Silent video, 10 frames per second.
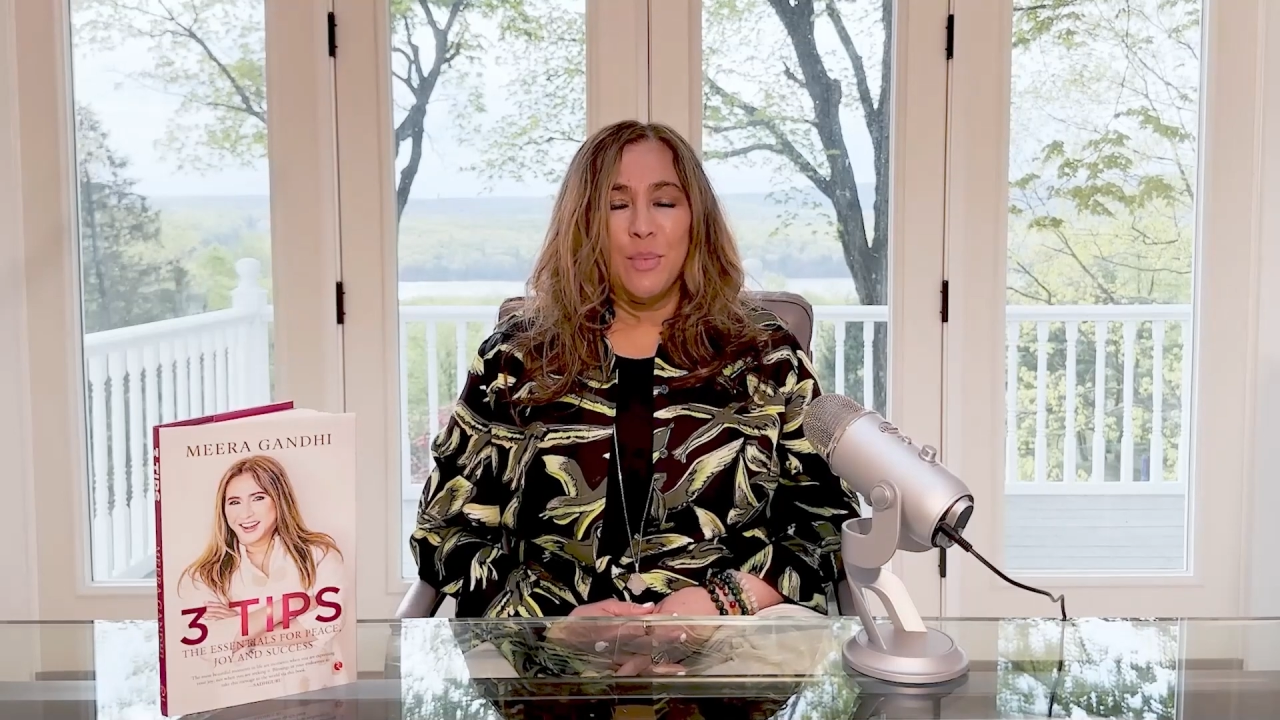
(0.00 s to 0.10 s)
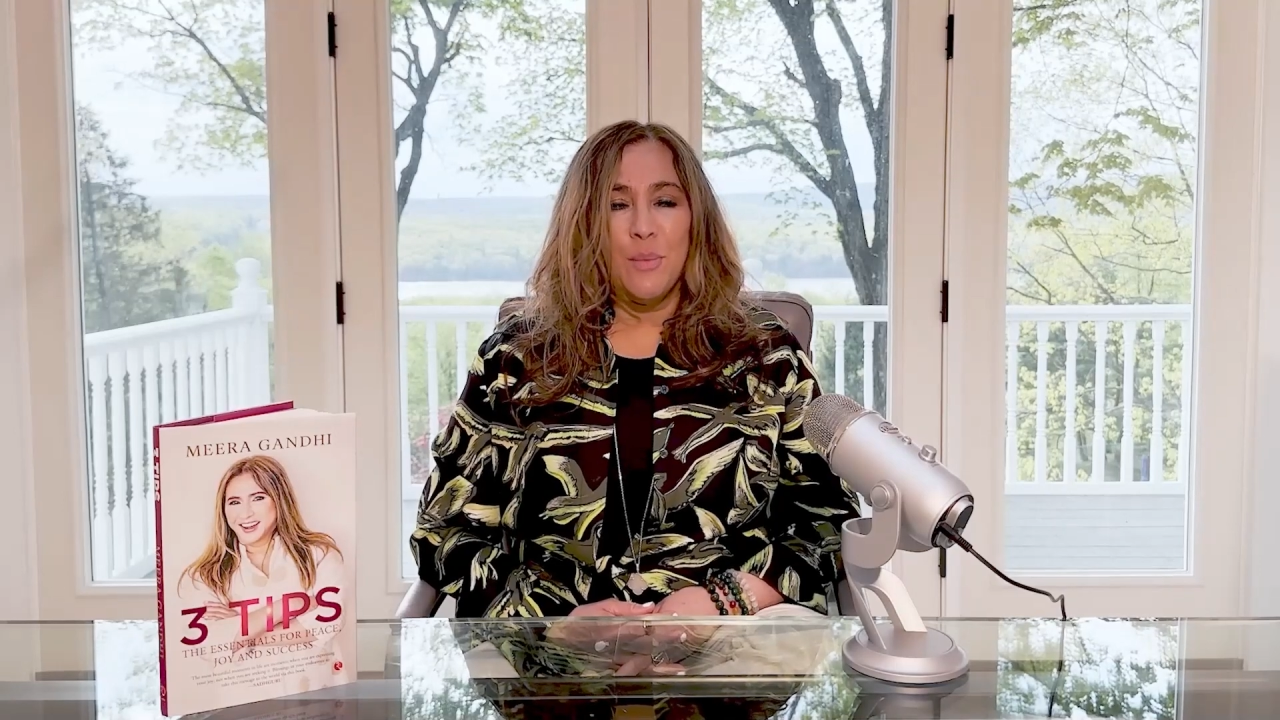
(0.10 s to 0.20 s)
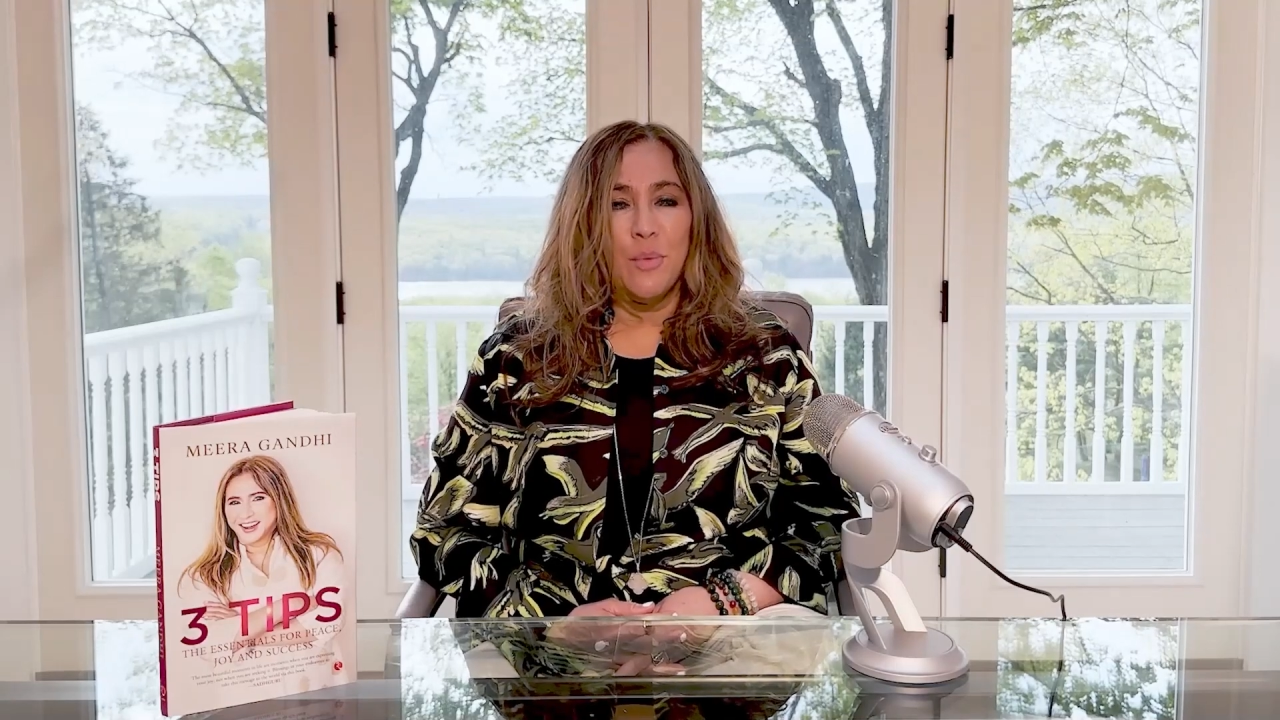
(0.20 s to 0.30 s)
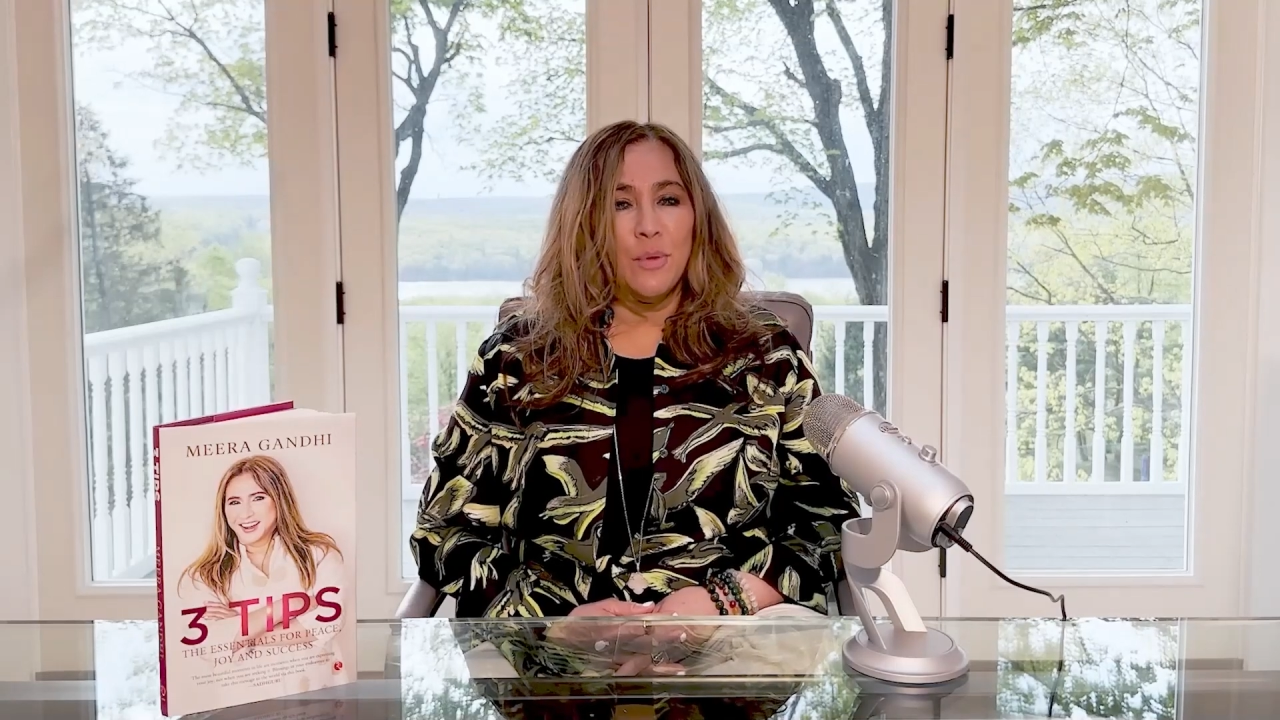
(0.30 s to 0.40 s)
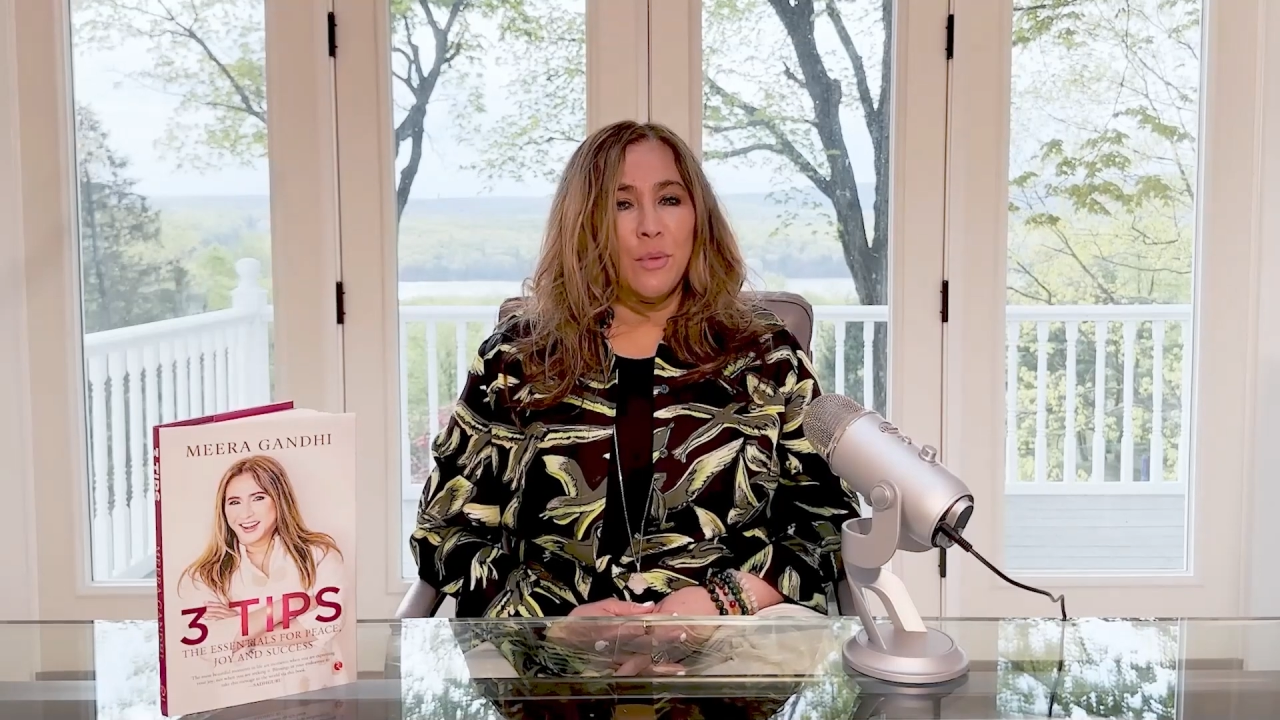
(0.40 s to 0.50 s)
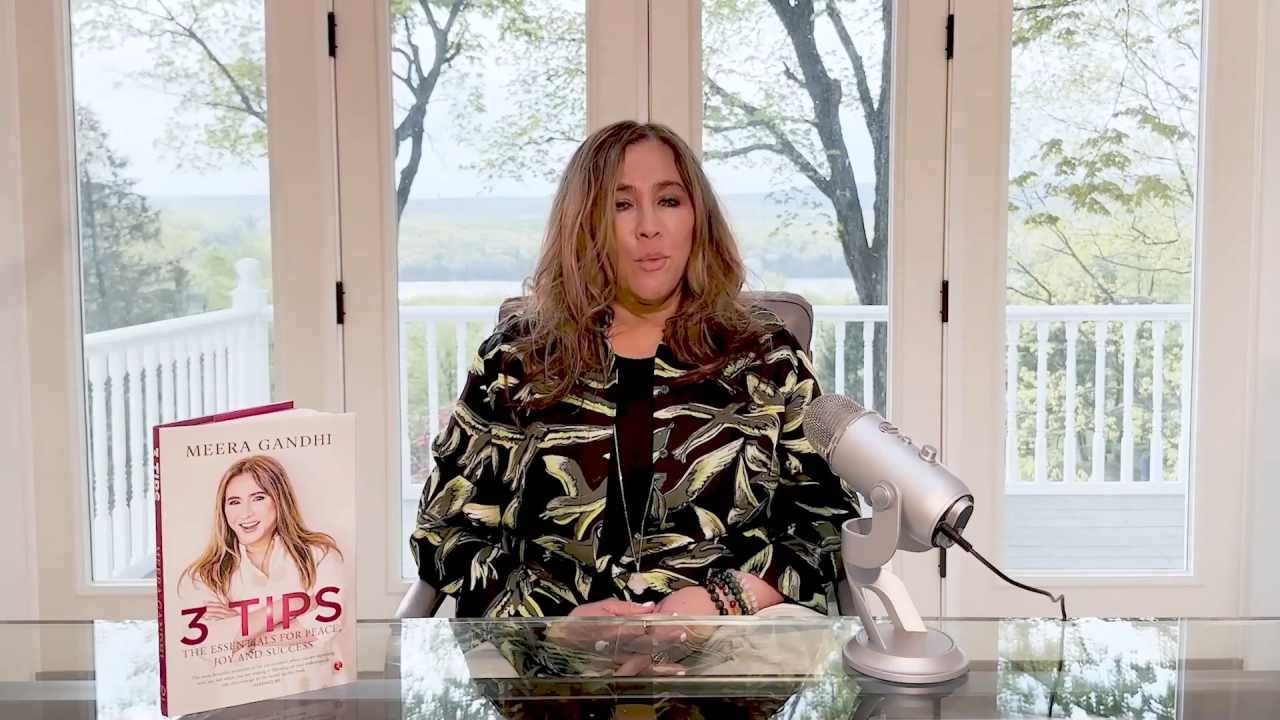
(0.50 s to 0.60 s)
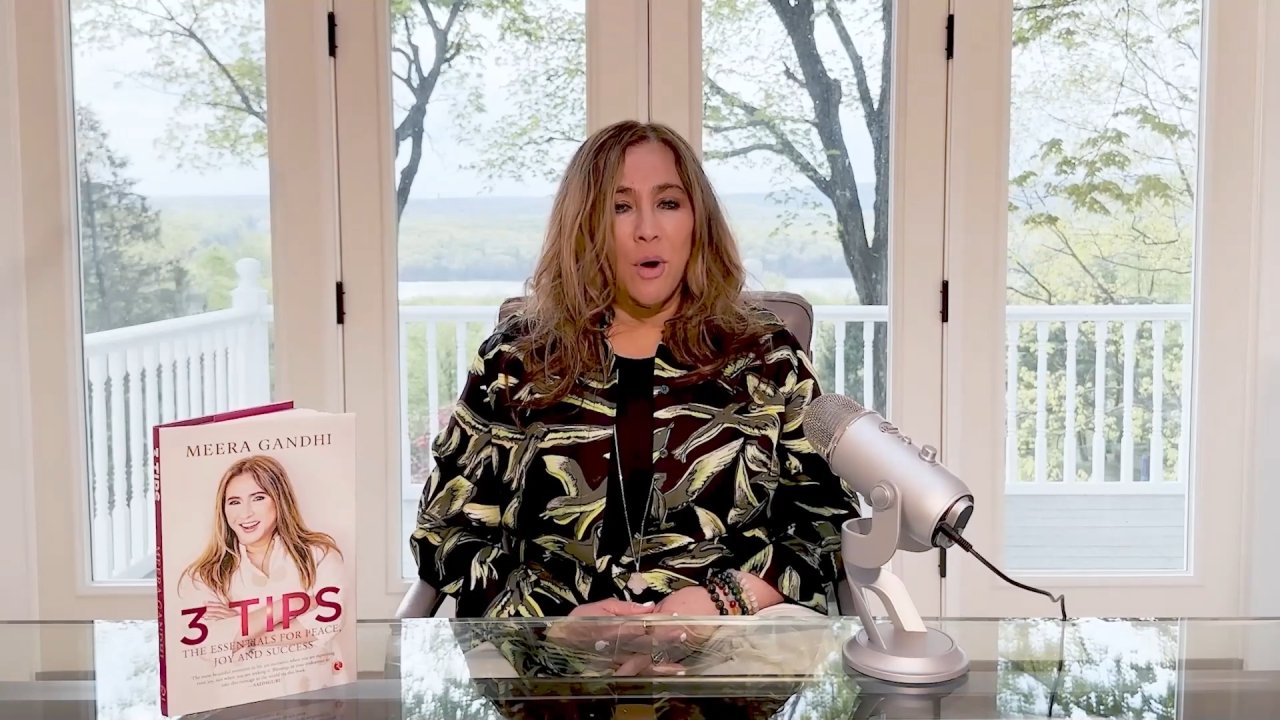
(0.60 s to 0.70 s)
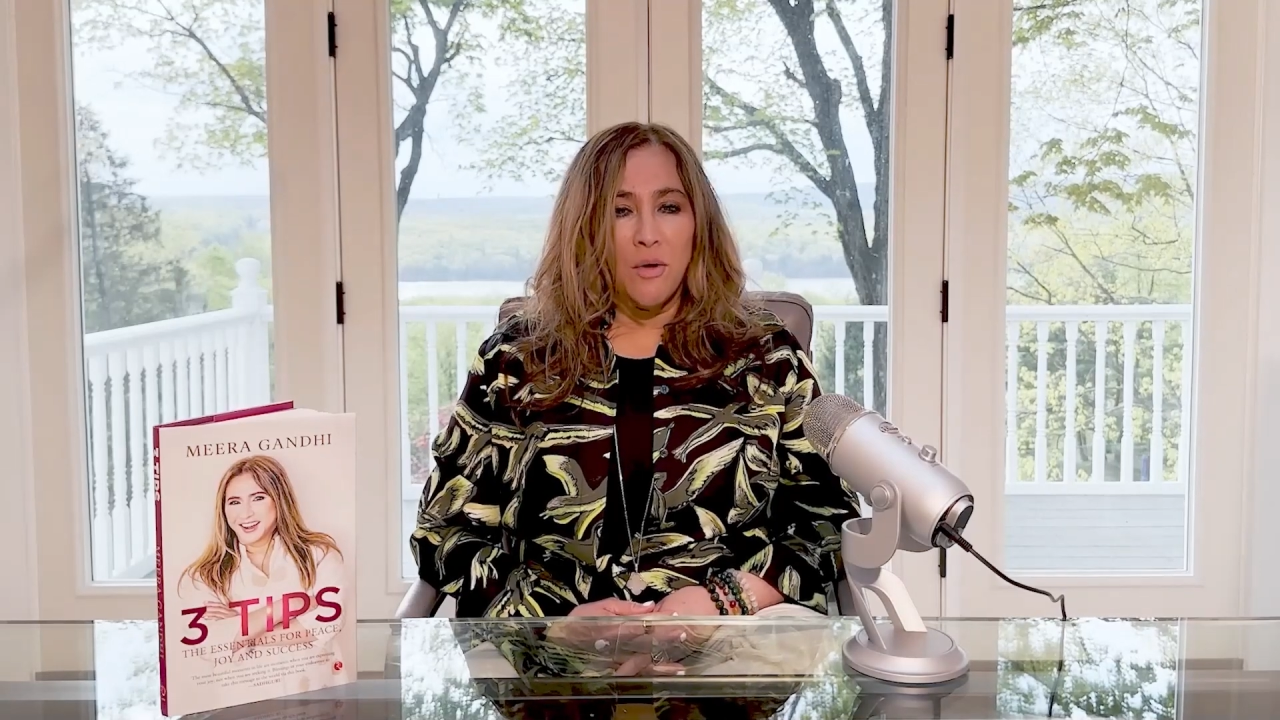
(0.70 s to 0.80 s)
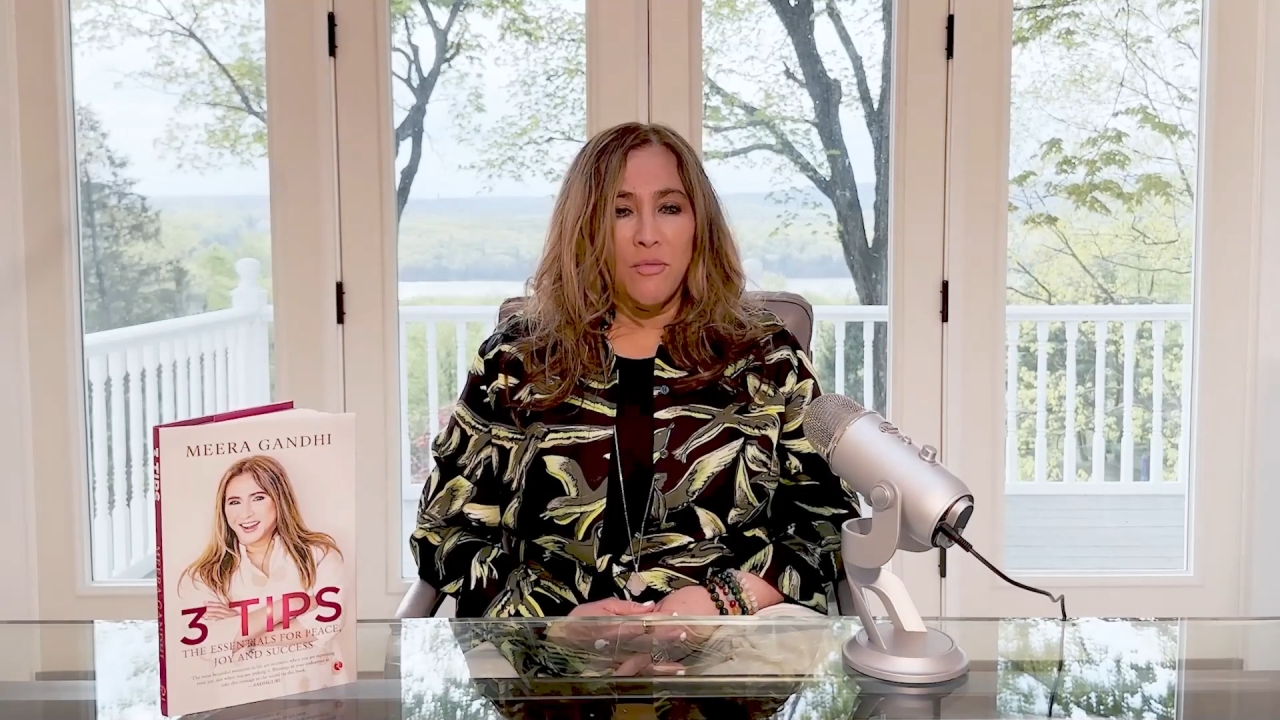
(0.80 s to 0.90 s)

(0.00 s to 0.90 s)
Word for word: people to work